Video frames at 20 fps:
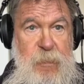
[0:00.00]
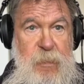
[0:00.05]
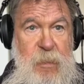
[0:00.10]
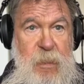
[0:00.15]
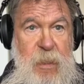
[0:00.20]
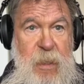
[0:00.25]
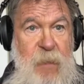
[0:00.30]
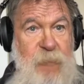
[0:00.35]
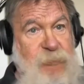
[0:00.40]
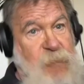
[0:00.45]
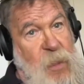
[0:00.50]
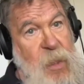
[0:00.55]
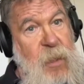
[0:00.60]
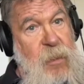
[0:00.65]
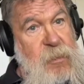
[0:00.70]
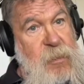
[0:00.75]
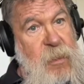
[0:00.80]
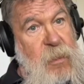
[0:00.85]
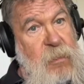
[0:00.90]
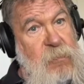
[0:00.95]
and
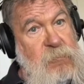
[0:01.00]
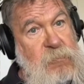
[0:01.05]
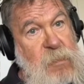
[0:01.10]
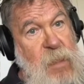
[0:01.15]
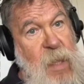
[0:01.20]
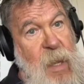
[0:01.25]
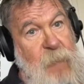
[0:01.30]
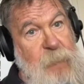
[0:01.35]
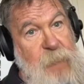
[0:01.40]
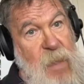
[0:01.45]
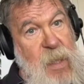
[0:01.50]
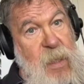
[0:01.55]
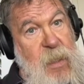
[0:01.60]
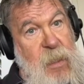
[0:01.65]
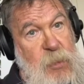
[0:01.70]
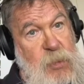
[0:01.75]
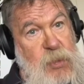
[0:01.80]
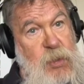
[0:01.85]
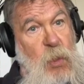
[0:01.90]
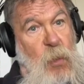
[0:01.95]
think that I may
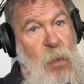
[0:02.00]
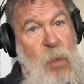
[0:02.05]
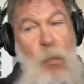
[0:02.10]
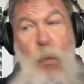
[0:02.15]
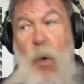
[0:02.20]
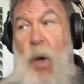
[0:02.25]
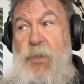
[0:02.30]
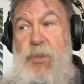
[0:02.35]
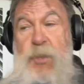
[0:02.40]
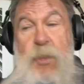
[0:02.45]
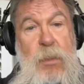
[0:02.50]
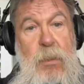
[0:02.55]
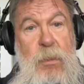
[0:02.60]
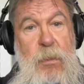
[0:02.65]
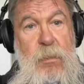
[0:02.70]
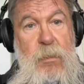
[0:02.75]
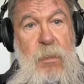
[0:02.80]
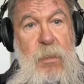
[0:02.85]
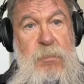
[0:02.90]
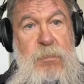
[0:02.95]
enjoy
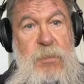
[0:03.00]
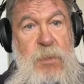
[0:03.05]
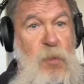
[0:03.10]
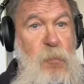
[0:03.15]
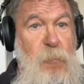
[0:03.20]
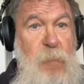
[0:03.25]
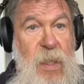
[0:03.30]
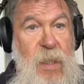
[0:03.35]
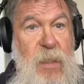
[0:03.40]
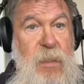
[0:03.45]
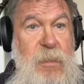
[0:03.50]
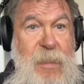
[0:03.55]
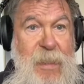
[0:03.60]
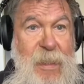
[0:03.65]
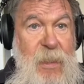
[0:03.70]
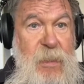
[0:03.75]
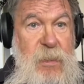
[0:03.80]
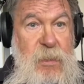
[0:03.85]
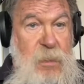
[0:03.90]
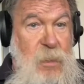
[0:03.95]
watching two men
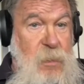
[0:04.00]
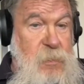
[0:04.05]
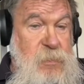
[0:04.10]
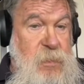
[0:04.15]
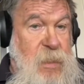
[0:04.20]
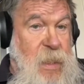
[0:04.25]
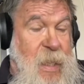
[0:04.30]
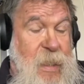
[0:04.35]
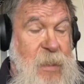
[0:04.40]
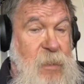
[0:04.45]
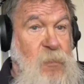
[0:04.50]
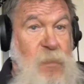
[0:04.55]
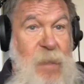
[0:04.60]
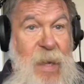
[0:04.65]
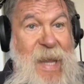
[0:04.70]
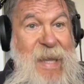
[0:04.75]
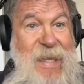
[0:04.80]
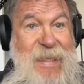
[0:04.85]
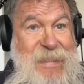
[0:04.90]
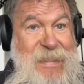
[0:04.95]
kiss because I don't
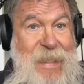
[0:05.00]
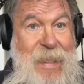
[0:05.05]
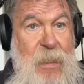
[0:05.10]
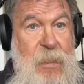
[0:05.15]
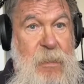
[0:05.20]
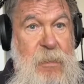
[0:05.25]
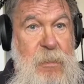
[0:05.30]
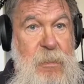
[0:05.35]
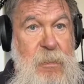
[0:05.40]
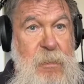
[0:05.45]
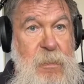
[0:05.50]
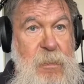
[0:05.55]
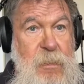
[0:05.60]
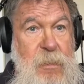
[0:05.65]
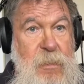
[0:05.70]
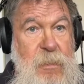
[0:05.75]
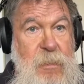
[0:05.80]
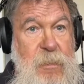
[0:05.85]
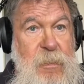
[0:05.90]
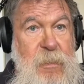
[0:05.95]
like that.
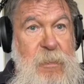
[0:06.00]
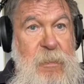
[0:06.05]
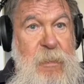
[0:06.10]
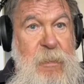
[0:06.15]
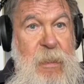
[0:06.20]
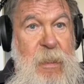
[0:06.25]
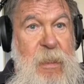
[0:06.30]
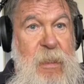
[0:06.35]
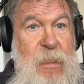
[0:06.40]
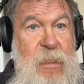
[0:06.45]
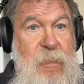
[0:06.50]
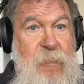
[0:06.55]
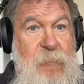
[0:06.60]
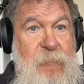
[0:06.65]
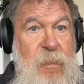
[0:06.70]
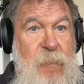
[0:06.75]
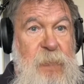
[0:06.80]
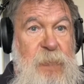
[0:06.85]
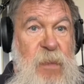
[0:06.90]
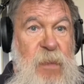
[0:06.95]
And if,
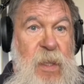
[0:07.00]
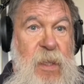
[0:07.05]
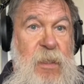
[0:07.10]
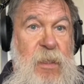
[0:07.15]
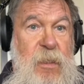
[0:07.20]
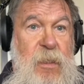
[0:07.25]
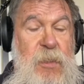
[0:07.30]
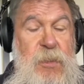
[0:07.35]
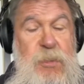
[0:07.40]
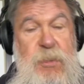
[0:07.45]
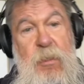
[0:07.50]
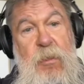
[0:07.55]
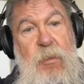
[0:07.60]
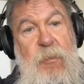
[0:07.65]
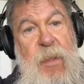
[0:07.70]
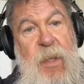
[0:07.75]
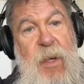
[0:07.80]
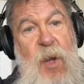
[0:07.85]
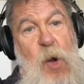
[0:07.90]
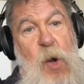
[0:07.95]
if they can consider
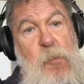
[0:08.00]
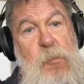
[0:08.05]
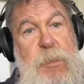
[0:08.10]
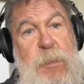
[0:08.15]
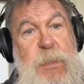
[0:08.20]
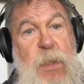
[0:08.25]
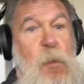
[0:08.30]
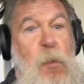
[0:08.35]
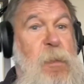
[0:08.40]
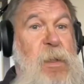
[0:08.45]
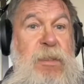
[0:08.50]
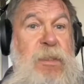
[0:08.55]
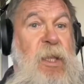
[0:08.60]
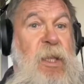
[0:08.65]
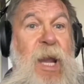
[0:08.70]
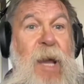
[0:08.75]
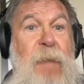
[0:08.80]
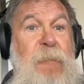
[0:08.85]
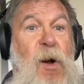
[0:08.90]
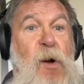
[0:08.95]
that homophobic, then
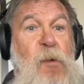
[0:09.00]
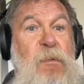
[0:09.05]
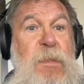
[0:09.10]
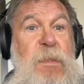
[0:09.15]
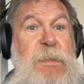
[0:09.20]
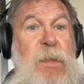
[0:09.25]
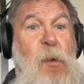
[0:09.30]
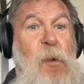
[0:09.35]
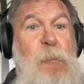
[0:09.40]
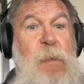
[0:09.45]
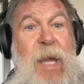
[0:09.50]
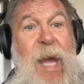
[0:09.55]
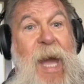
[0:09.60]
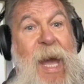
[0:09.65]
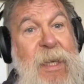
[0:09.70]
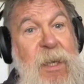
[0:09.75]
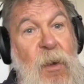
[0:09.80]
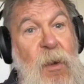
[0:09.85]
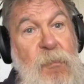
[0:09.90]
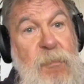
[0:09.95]
I'm homophobic.
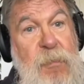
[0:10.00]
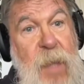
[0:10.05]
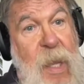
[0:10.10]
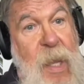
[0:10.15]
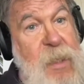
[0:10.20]
I don't I